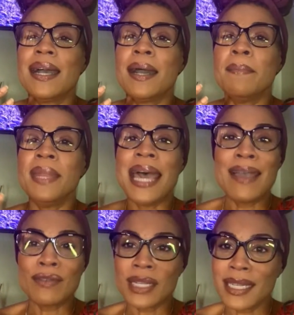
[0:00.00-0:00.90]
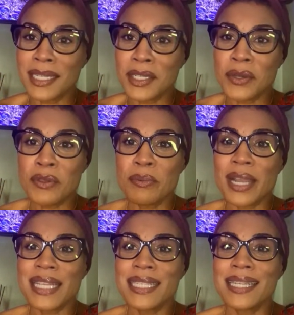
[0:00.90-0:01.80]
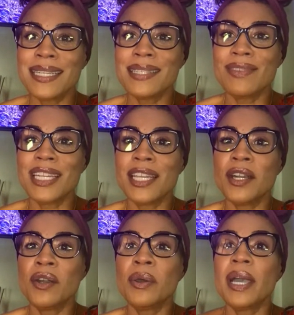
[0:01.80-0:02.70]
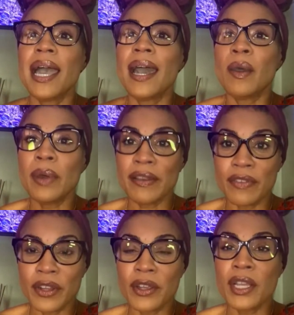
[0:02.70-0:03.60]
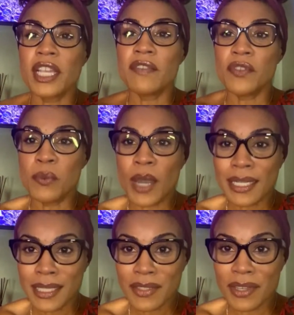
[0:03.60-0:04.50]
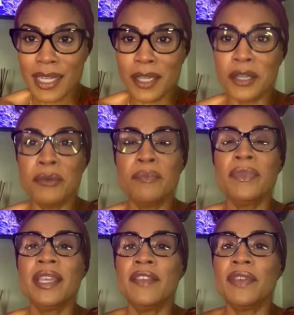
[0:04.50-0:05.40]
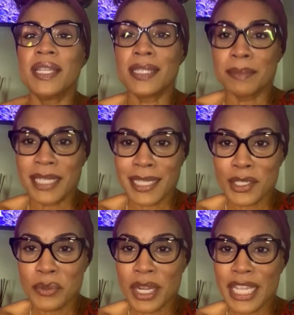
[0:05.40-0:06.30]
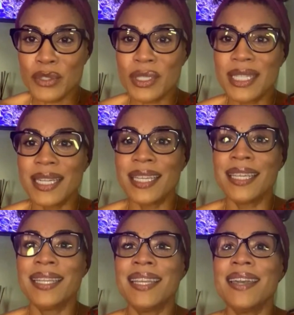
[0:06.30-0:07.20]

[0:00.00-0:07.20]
I'm not really going to go through pricing in this video. However, if you watch this video, if it is something that you are interested in,